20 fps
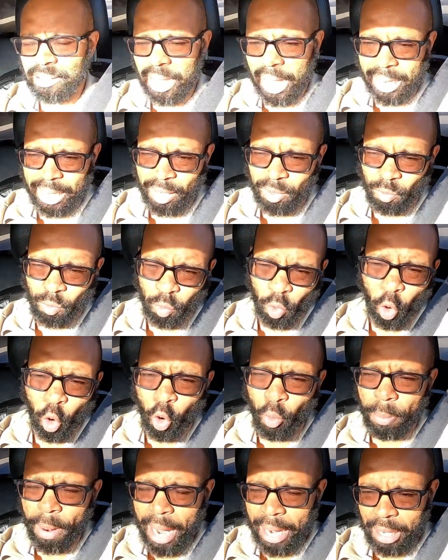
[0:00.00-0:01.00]
that can
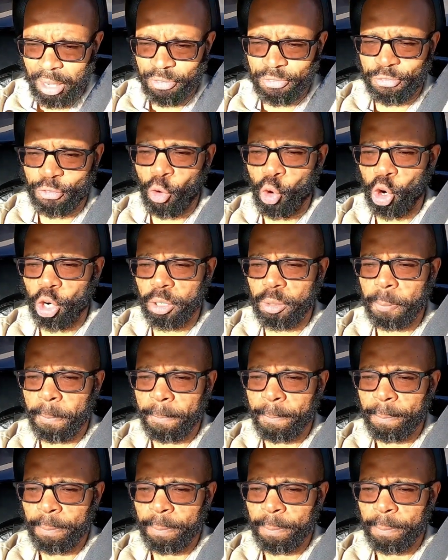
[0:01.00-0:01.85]
roll back and forth